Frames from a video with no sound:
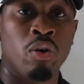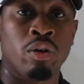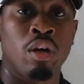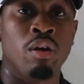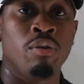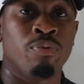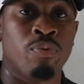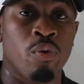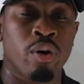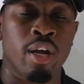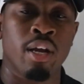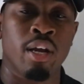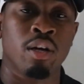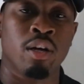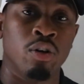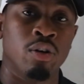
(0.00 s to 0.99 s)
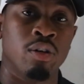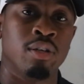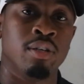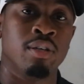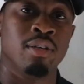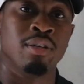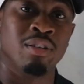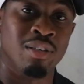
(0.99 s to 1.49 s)
looking for a
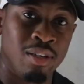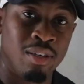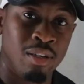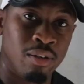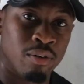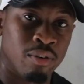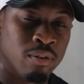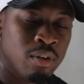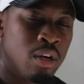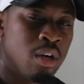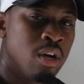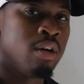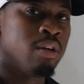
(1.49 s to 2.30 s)
good deal.